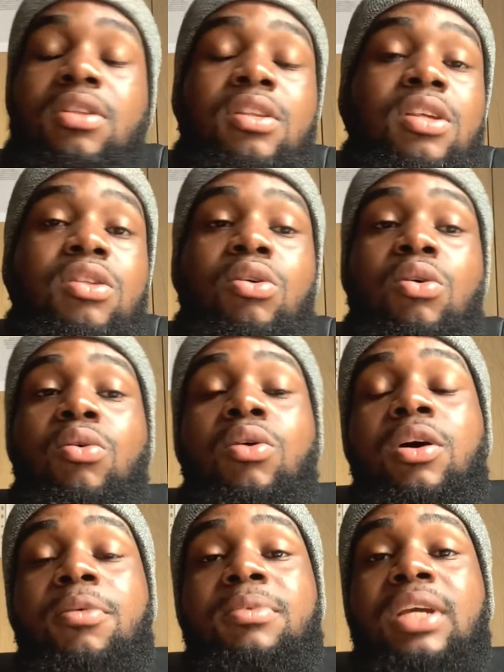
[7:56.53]

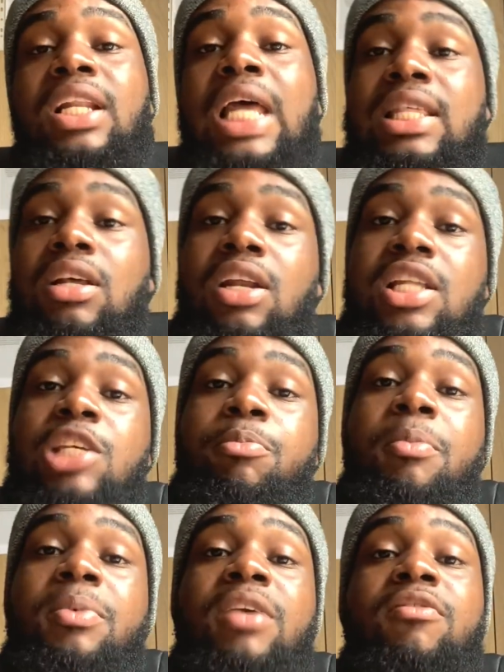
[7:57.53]
So yeah, that's another tip
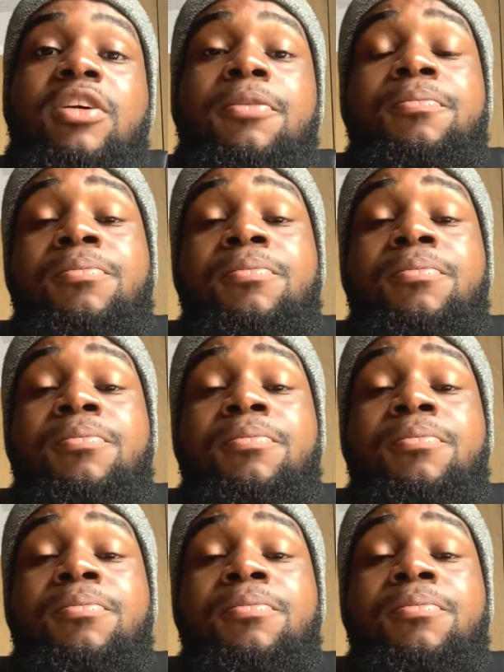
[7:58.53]
I'm giving.